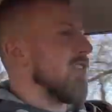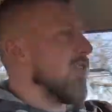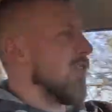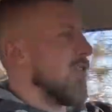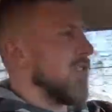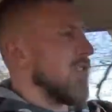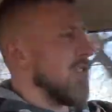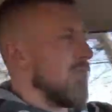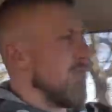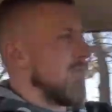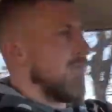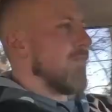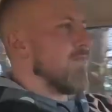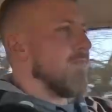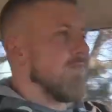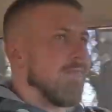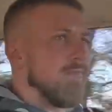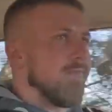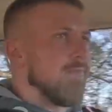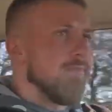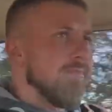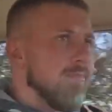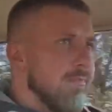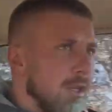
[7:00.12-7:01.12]
looks
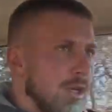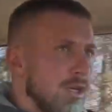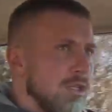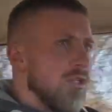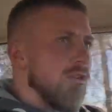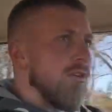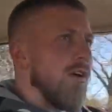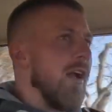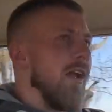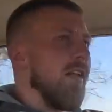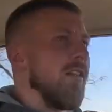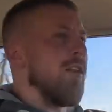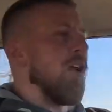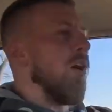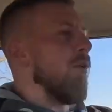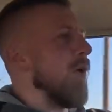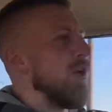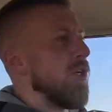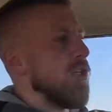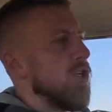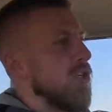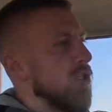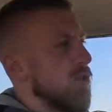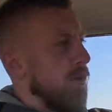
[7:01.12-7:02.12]
great. No
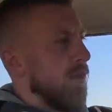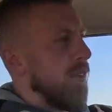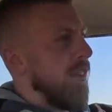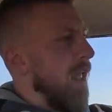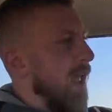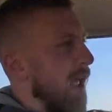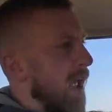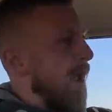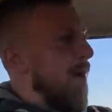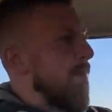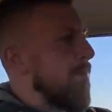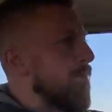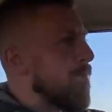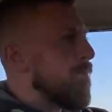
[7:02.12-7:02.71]
issues with that.